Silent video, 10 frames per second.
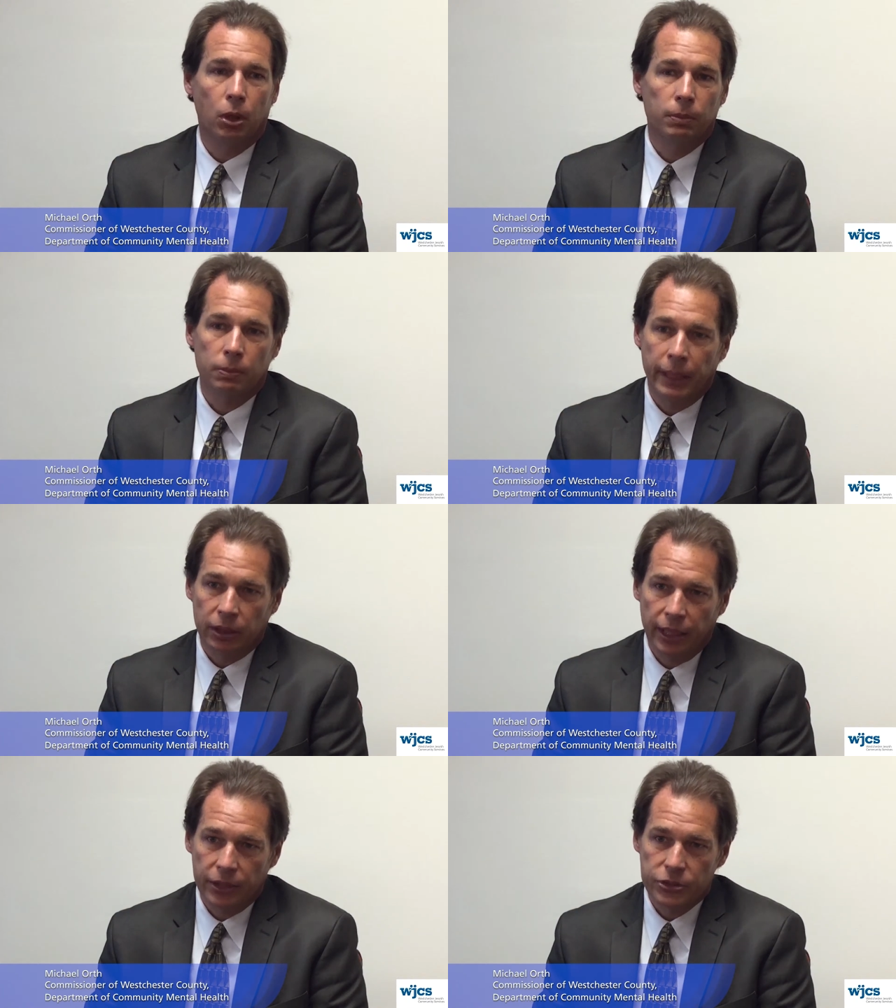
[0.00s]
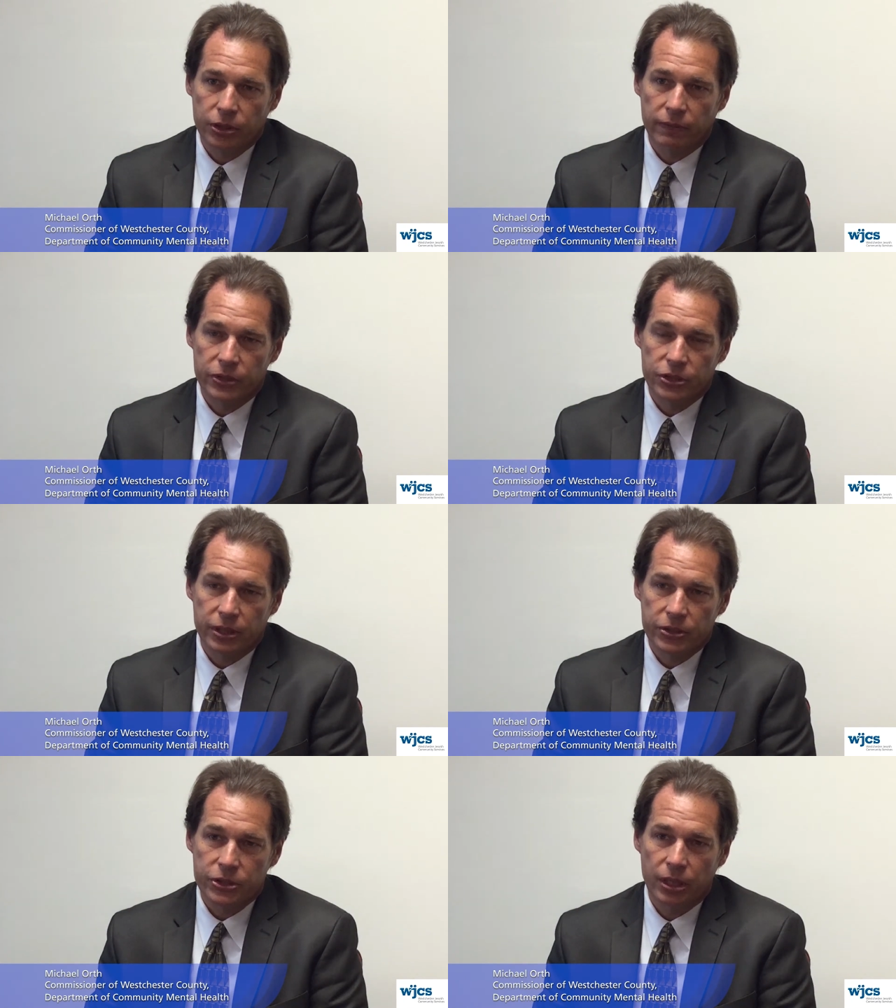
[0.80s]
mobile mental health
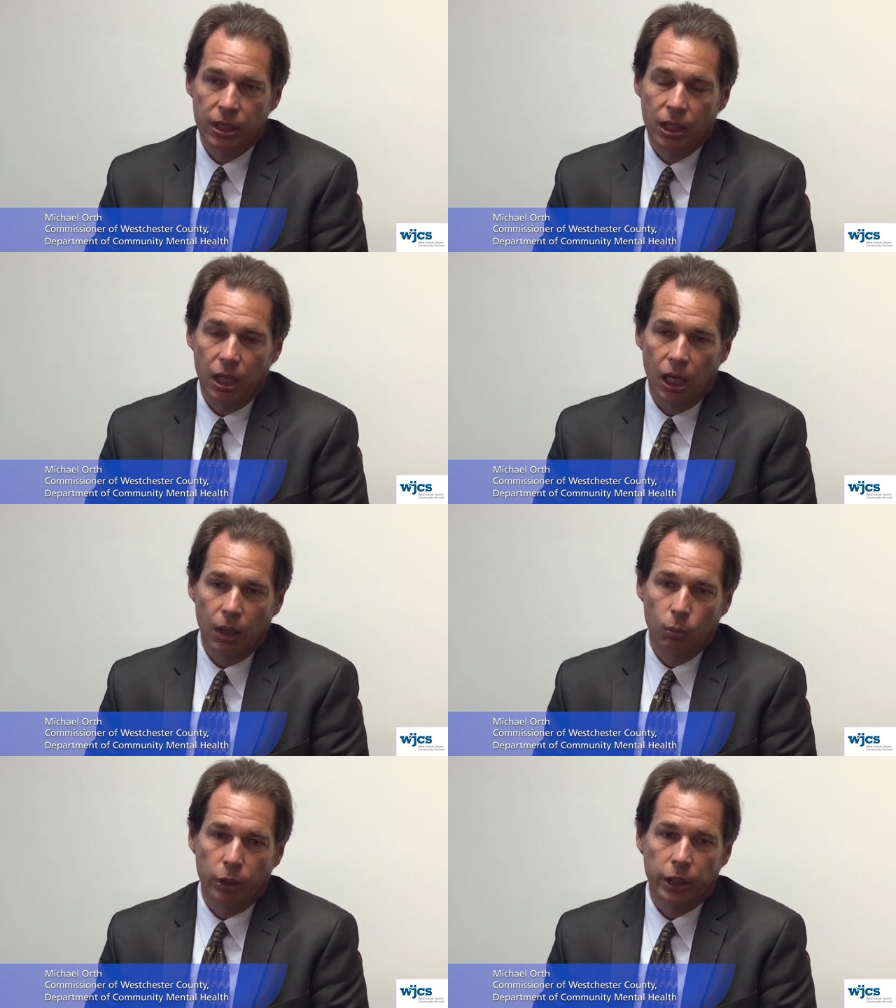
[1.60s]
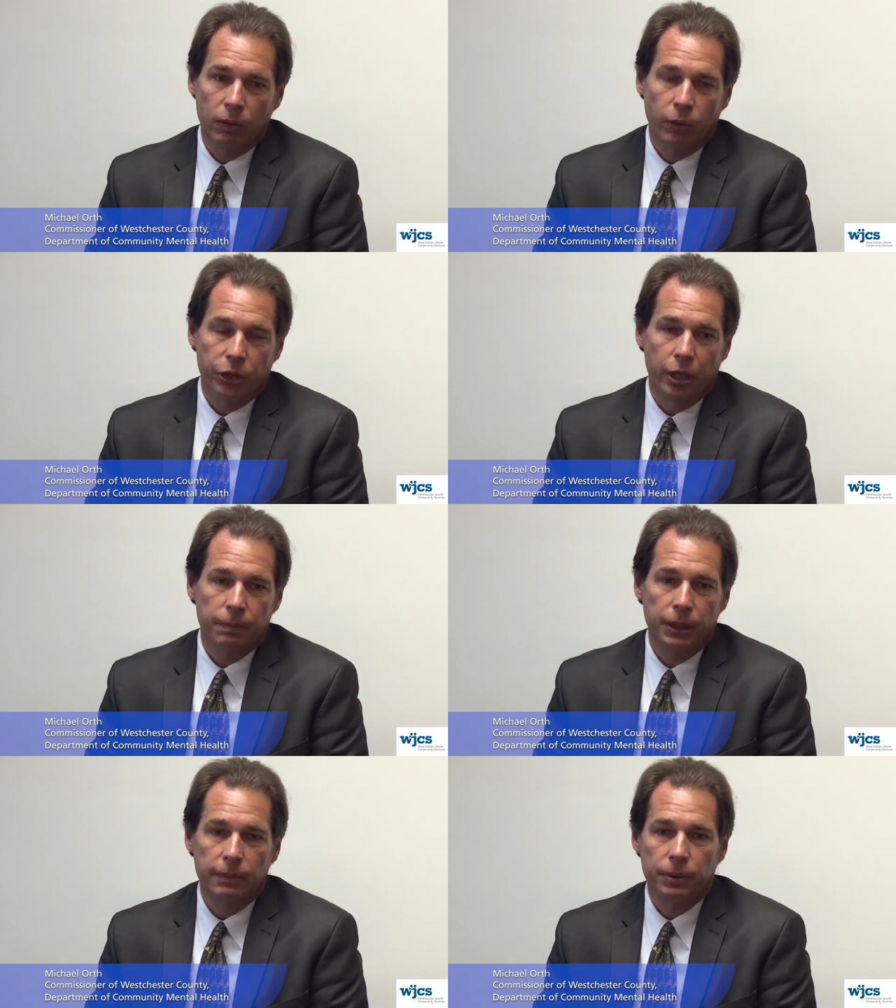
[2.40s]
services, working with
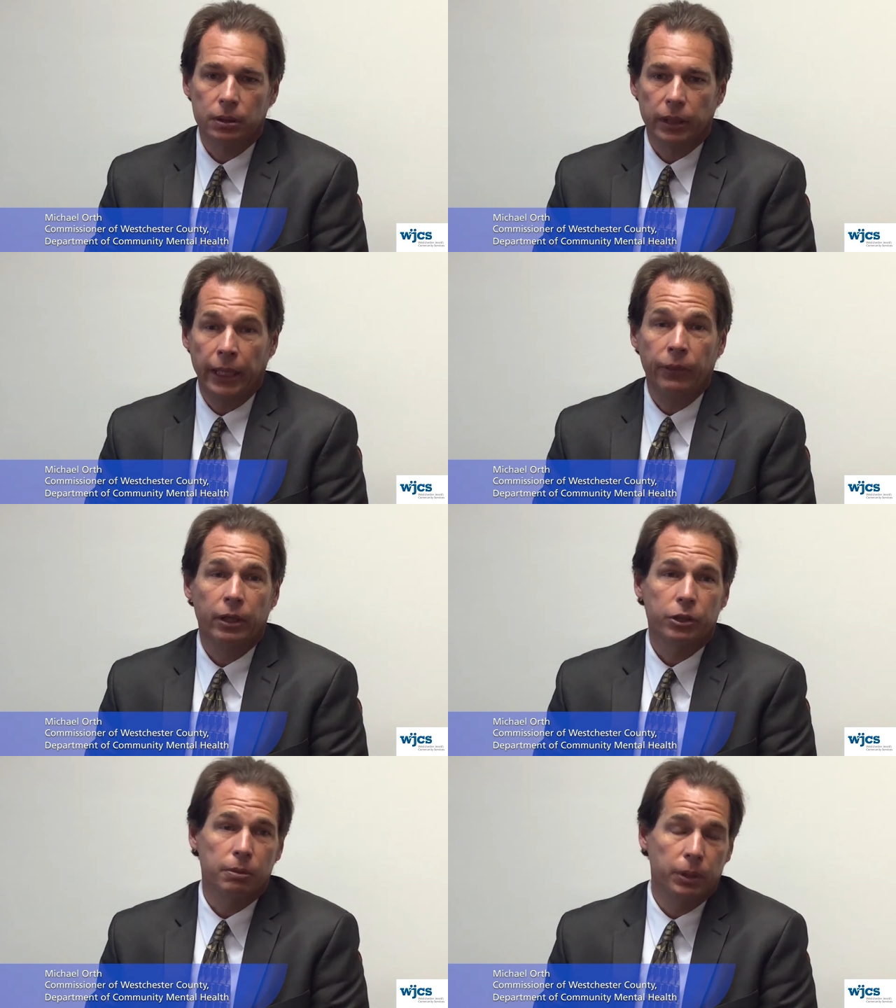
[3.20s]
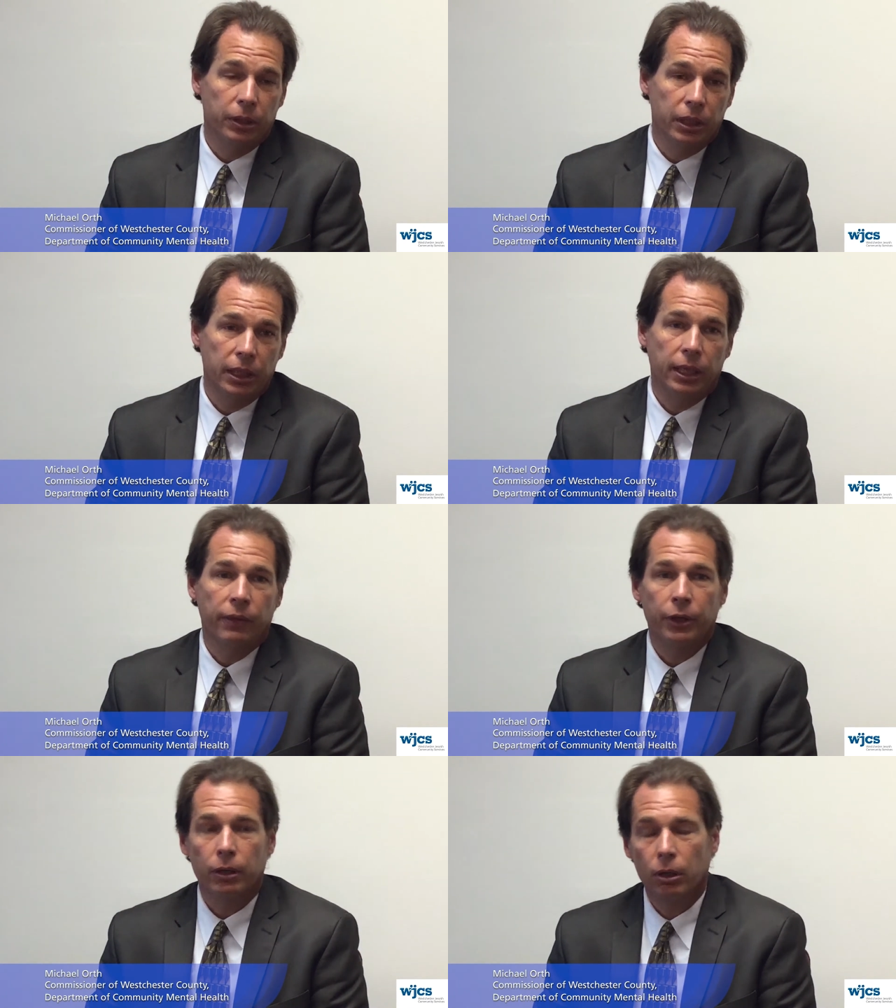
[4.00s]
young people in their community,
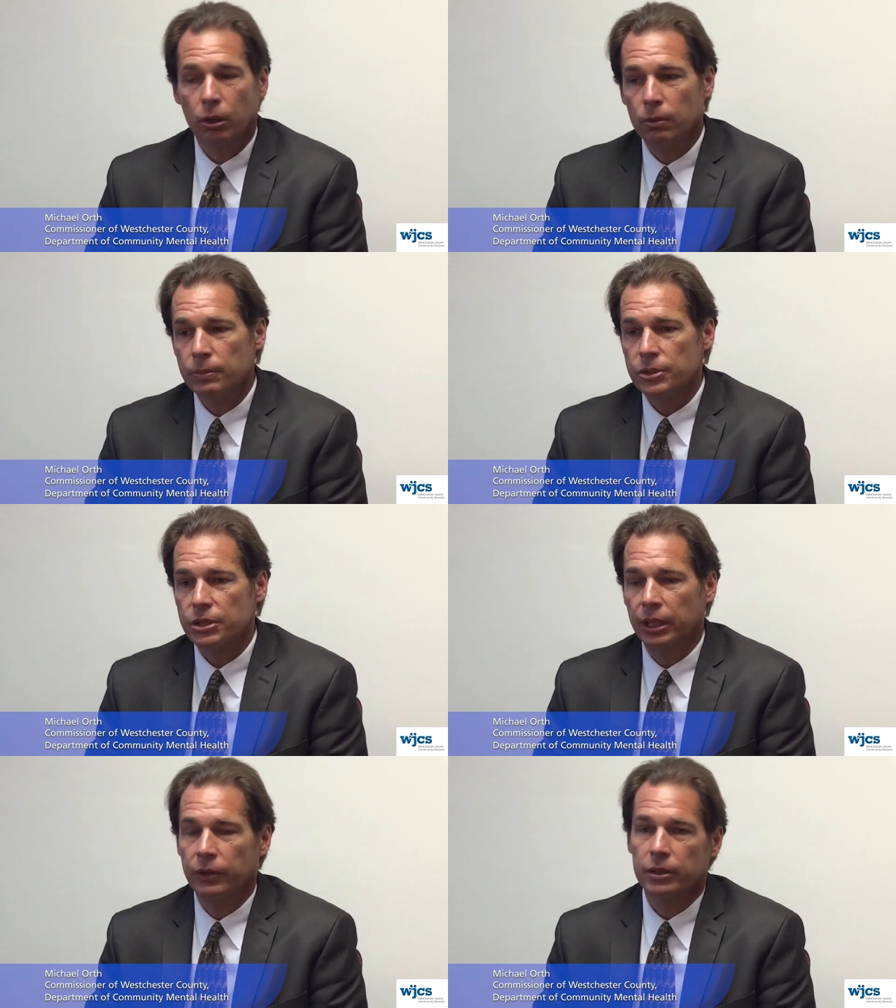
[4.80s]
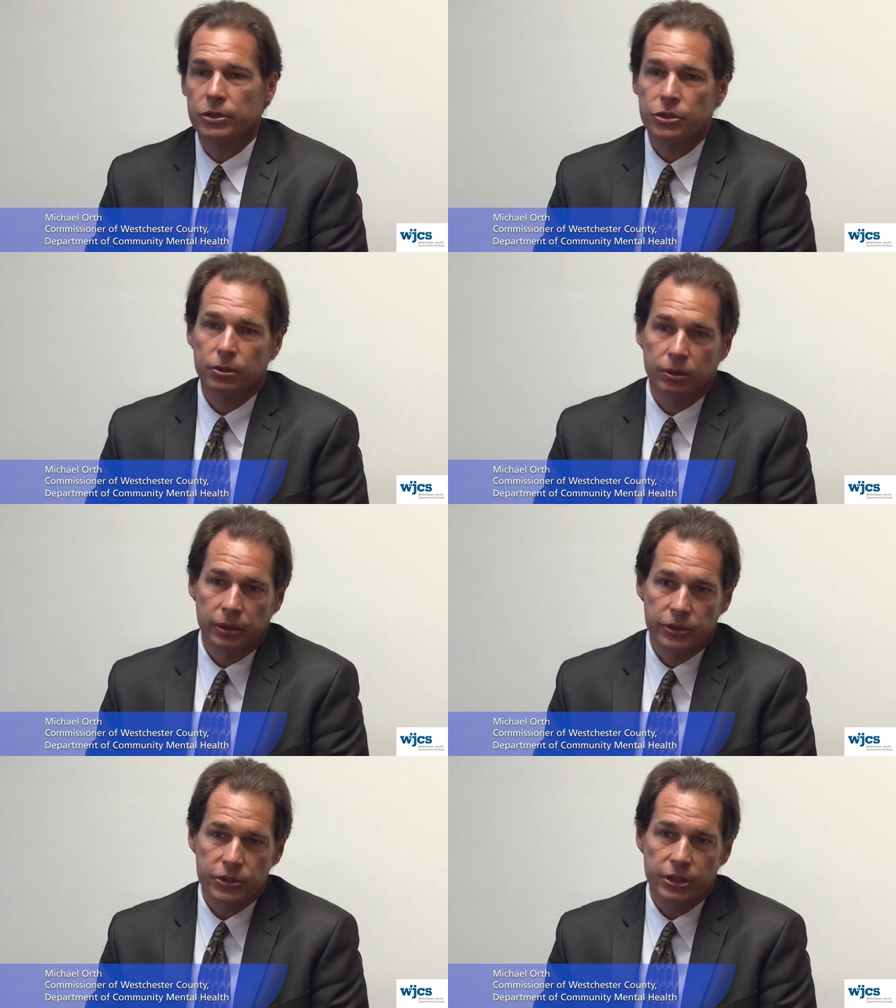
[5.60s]
in their homes, in their
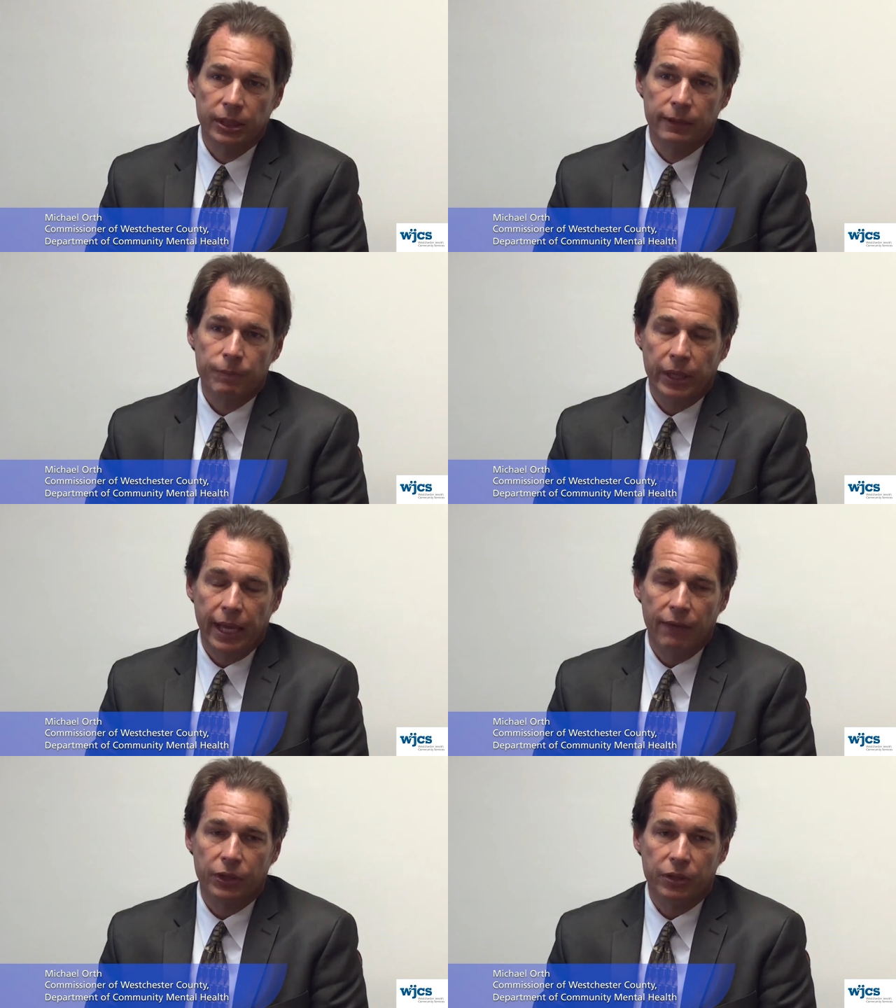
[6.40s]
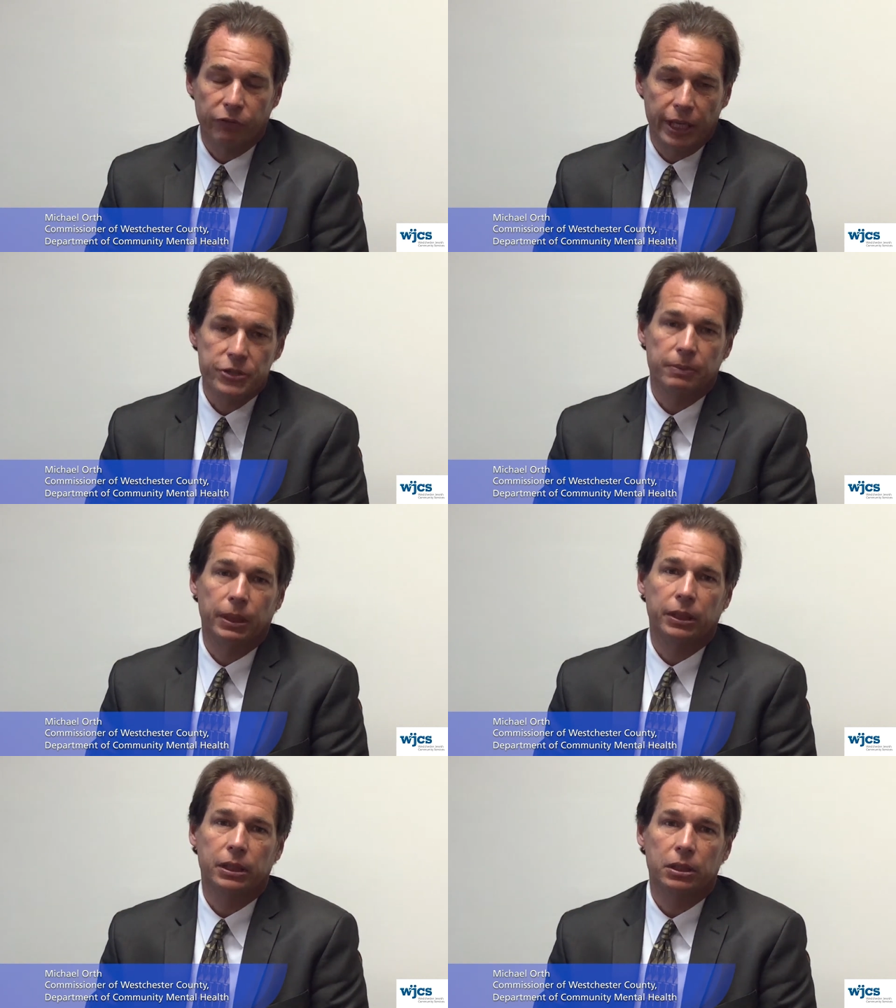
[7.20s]
schools, and having the
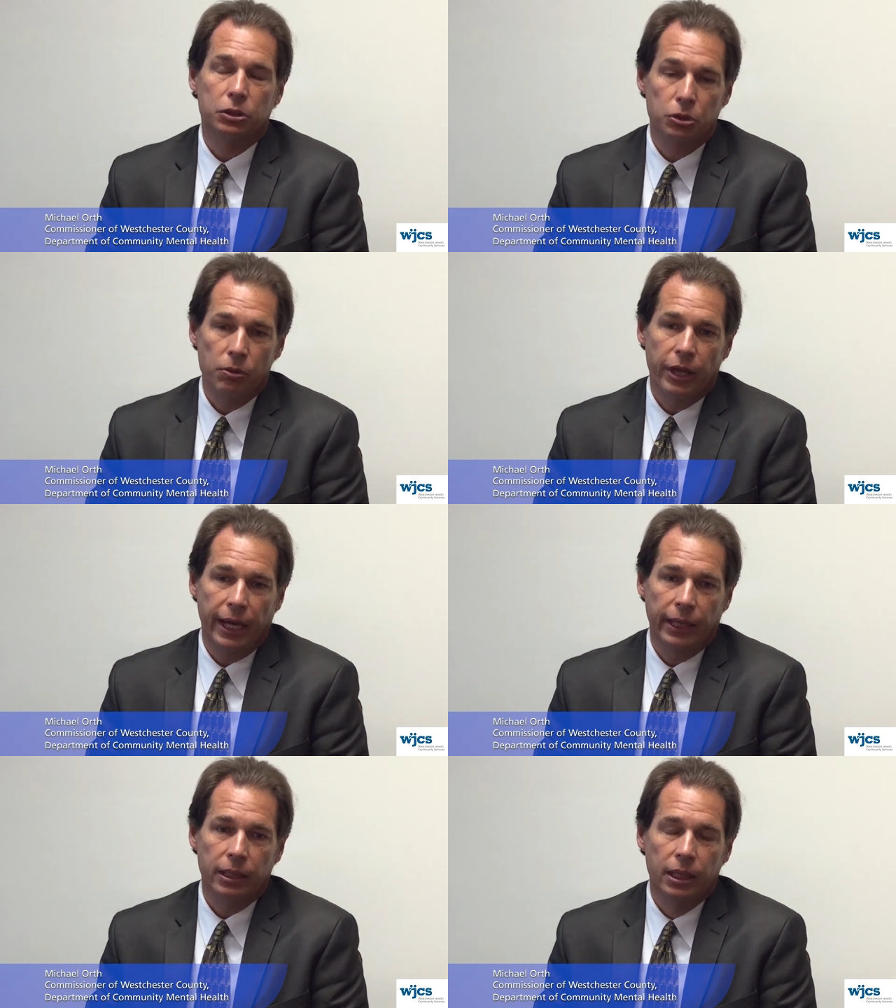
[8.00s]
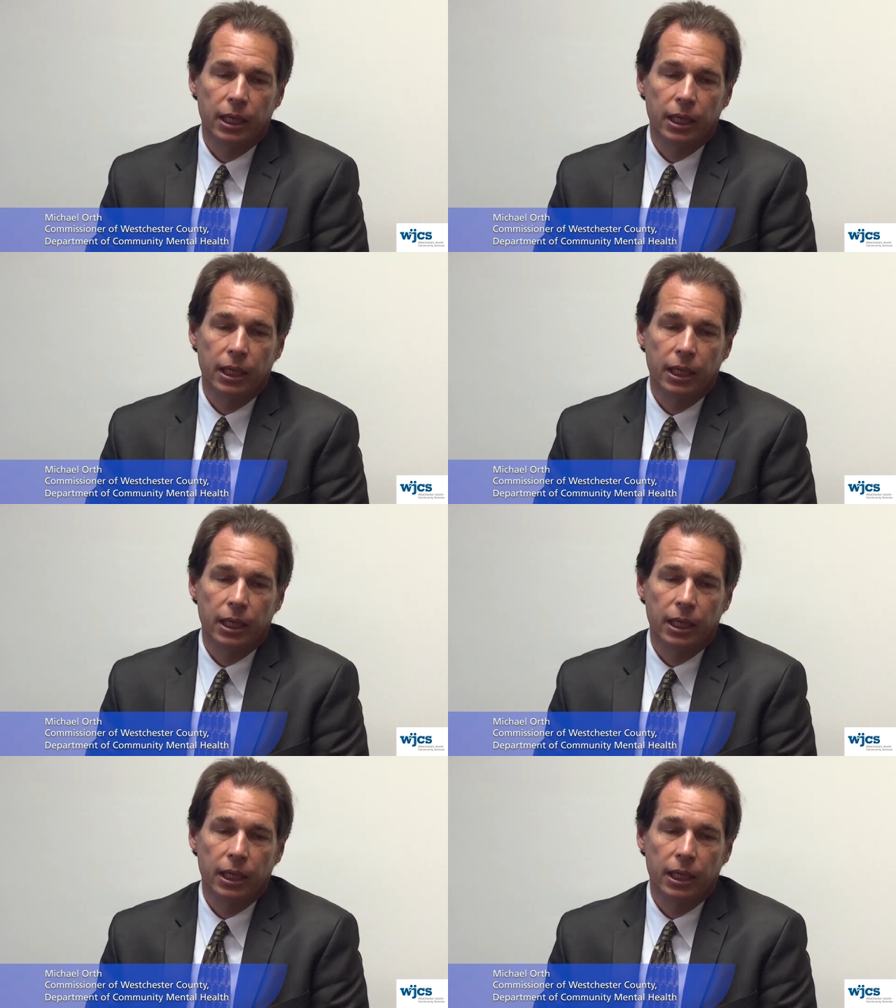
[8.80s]
flexibility to do that.